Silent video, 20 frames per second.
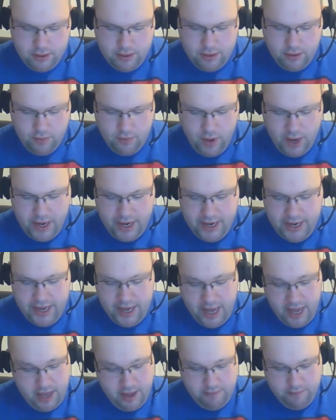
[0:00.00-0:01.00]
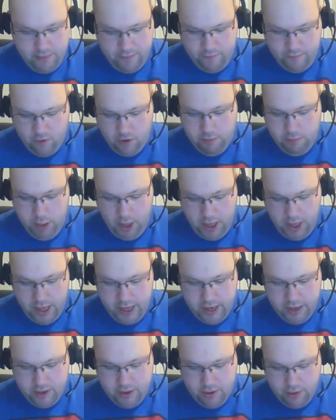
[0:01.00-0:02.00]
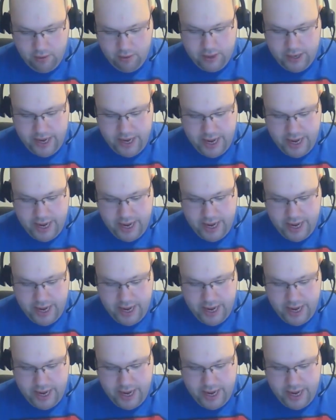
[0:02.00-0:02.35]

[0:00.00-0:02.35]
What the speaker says: Rated M for blood and gore,